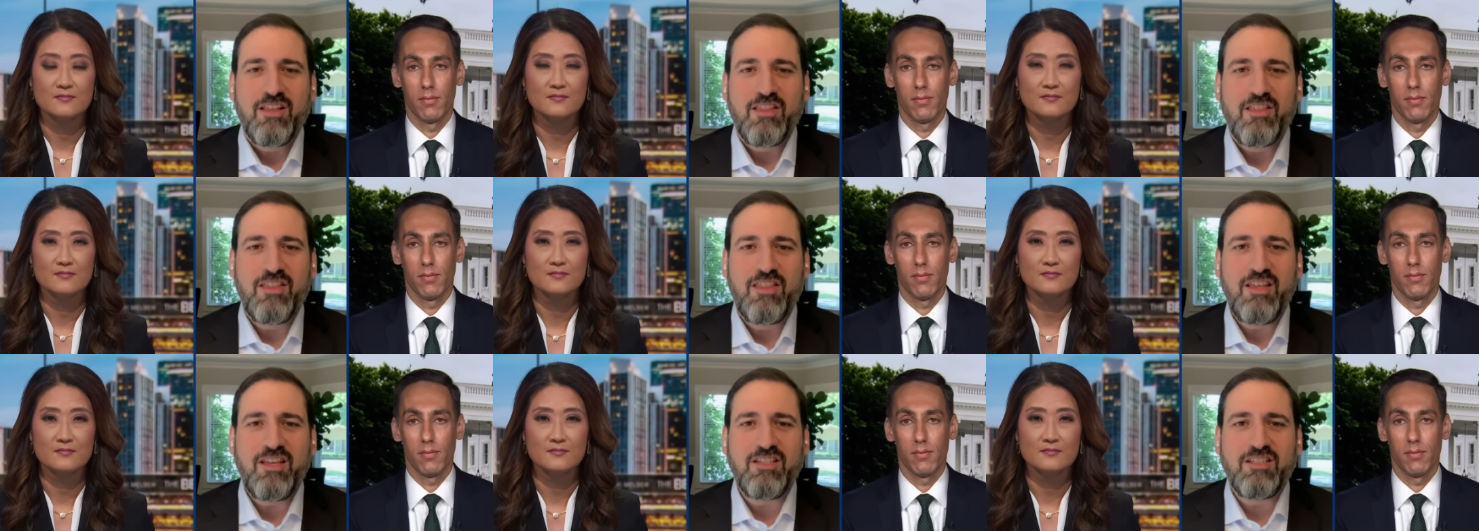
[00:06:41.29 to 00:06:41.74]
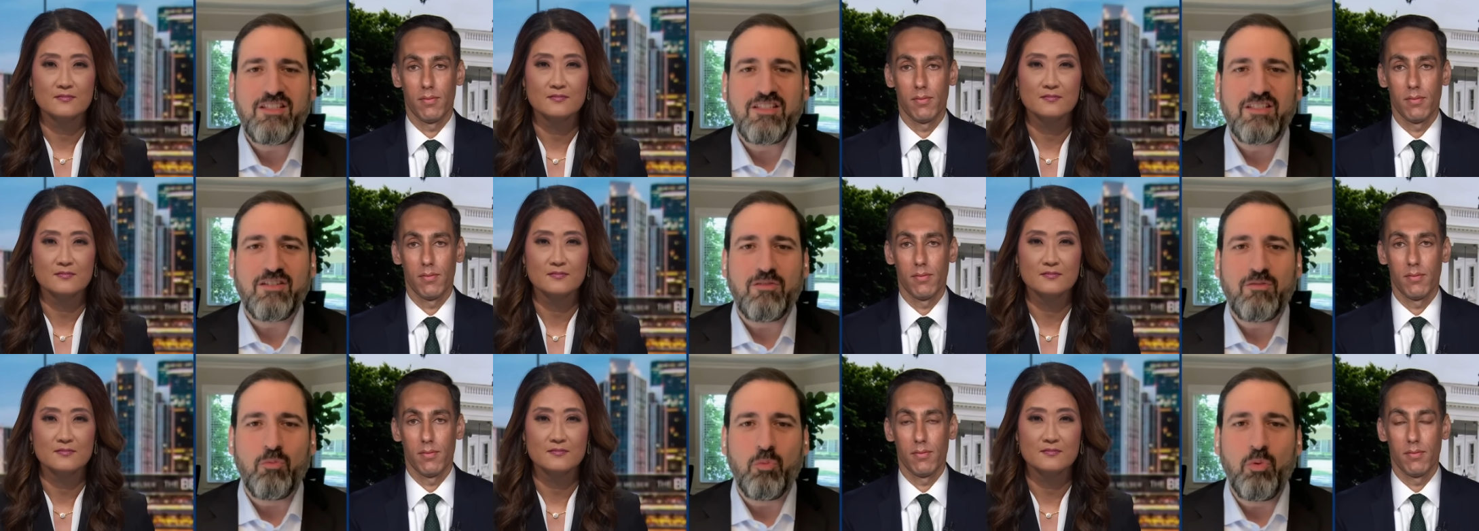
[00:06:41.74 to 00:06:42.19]

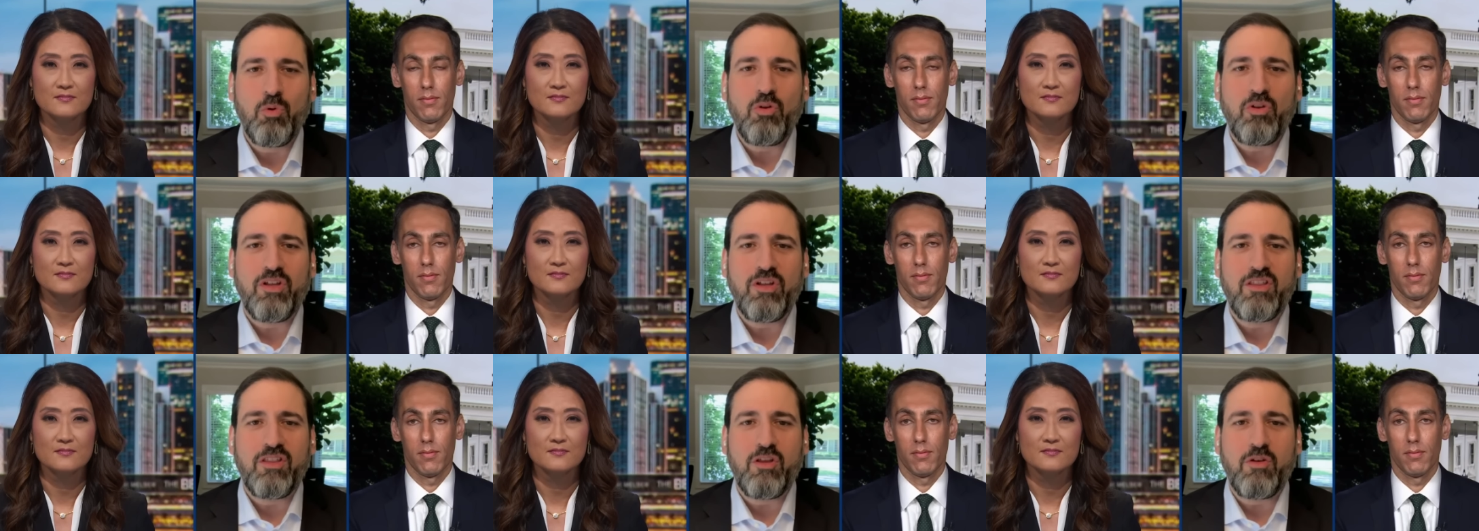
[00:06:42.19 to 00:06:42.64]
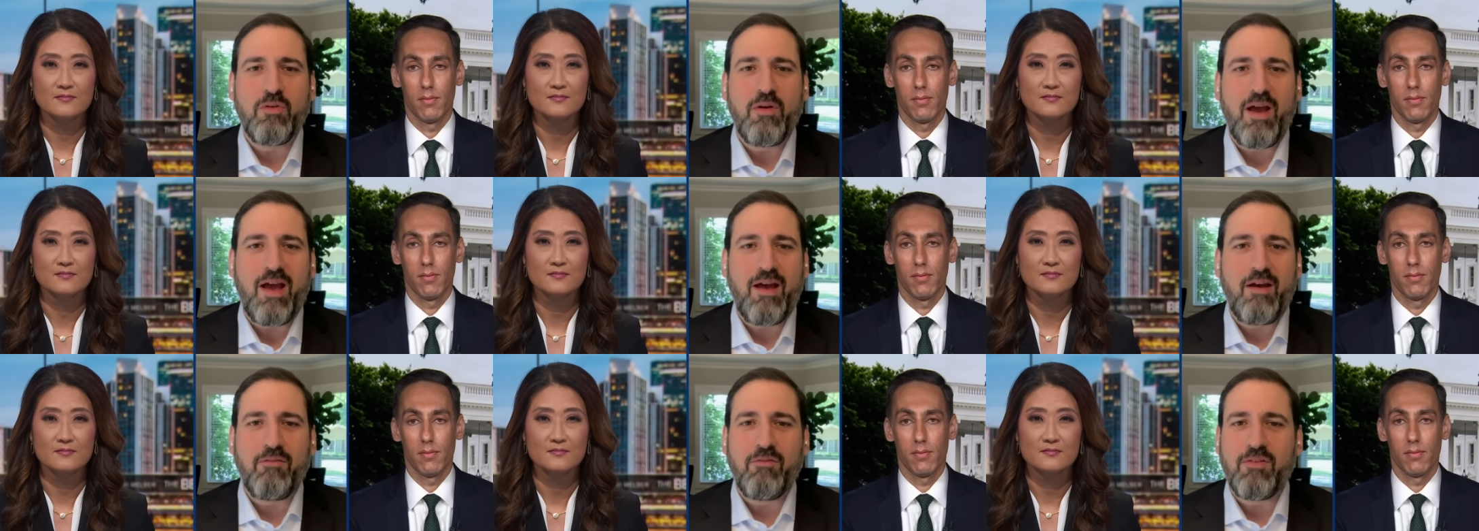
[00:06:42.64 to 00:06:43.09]
Speaker 1: this ruling that you
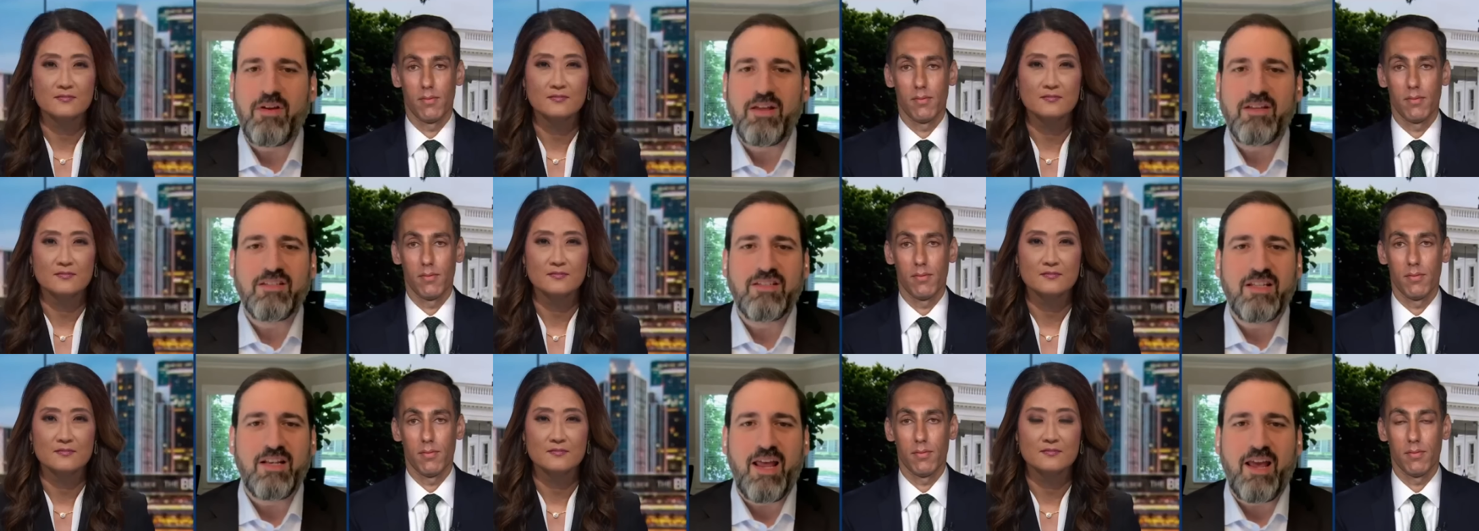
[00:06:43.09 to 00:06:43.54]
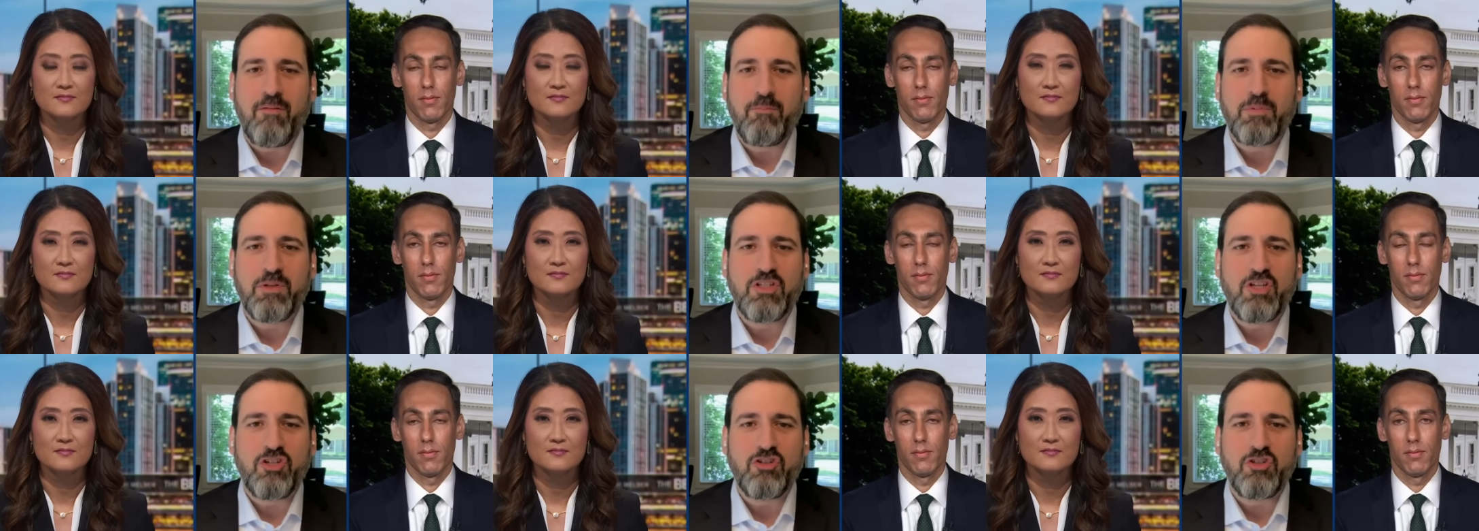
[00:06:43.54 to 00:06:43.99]
have is going to have
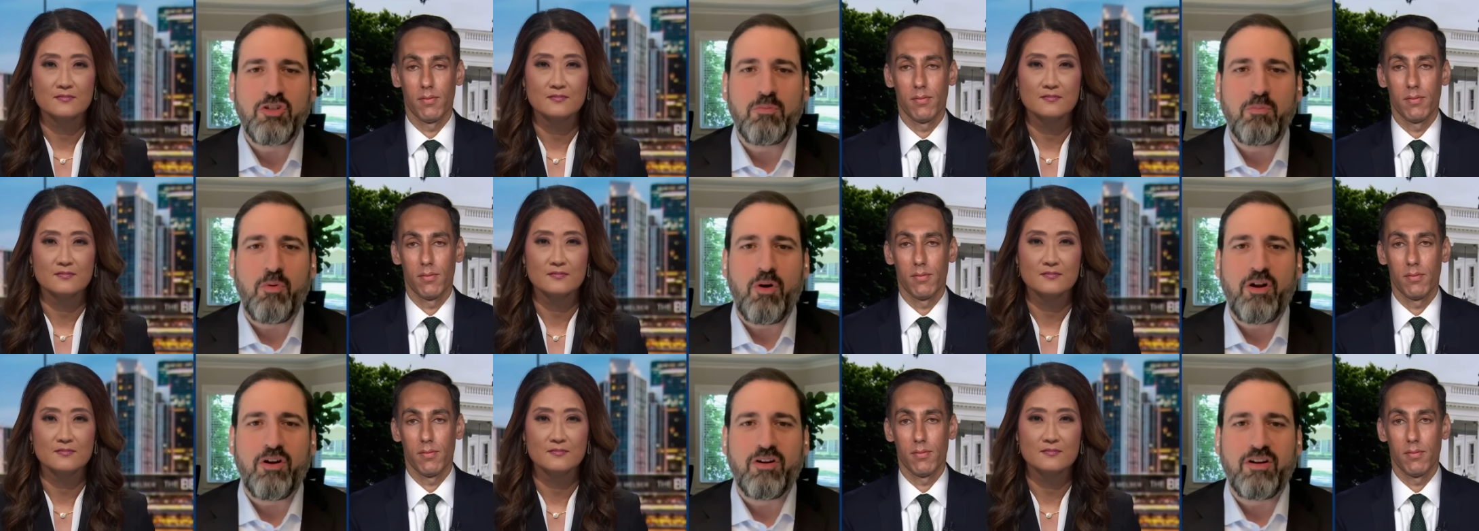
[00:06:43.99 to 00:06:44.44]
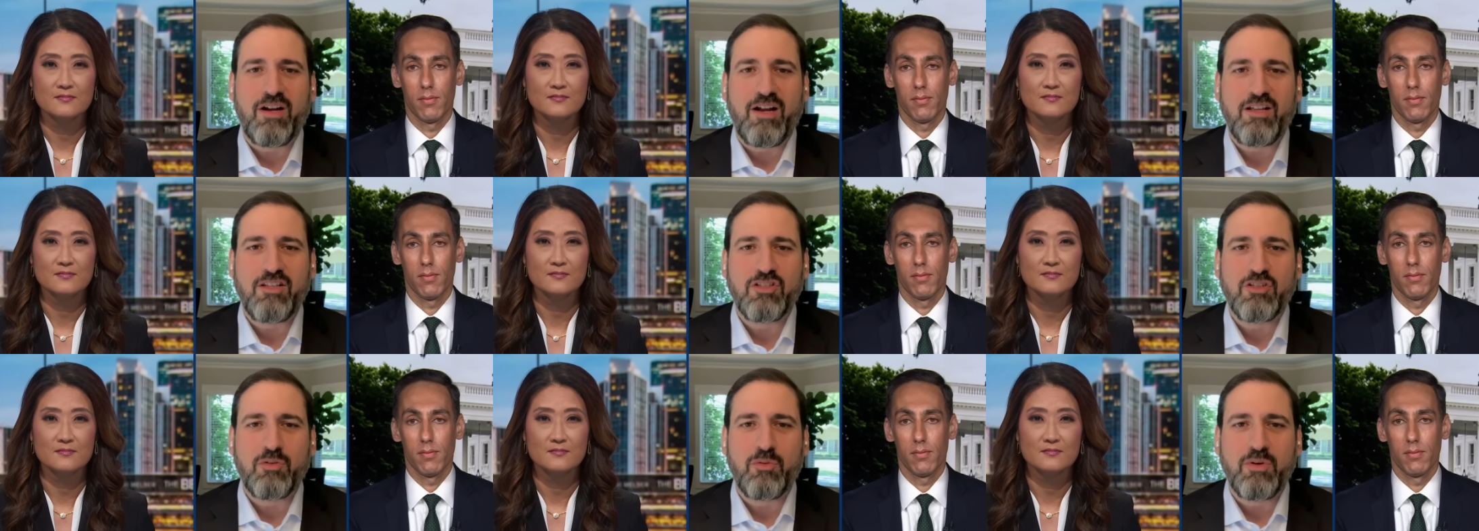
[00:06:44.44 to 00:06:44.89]
potentially broader
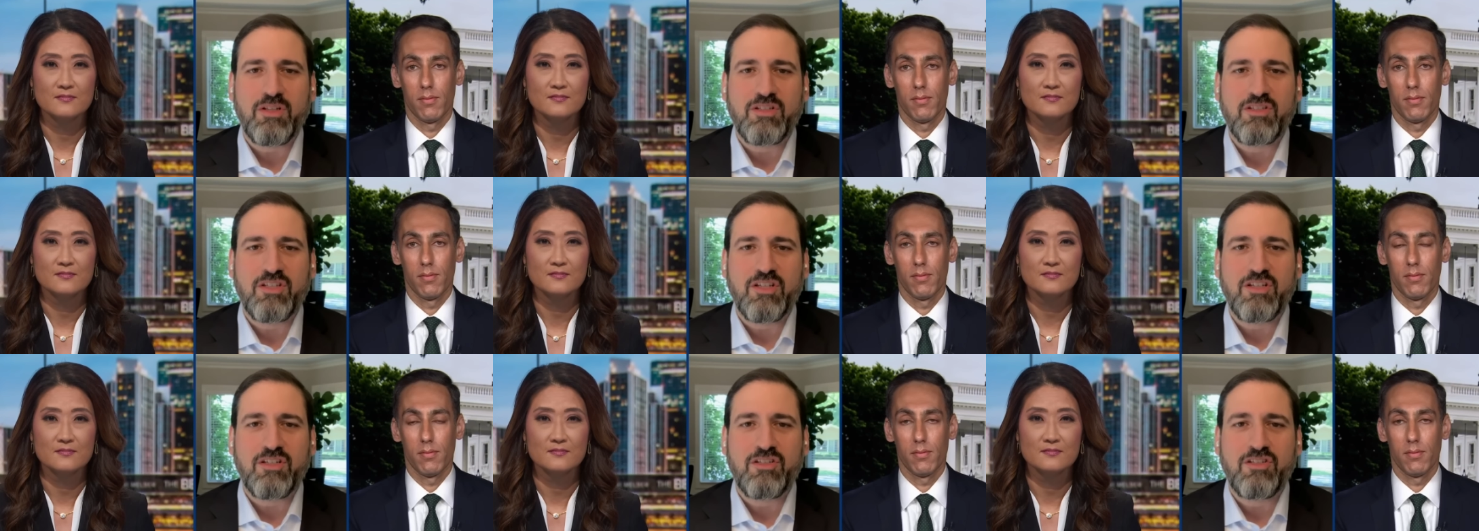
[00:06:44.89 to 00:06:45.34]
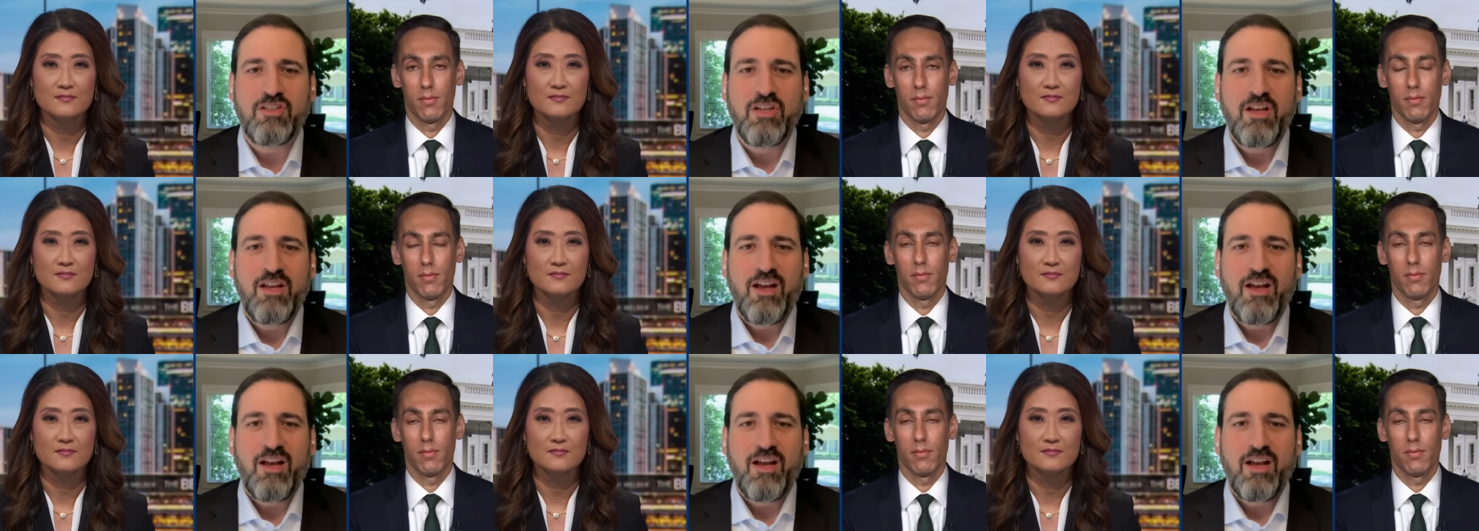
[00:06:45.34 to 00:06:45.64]
consequences.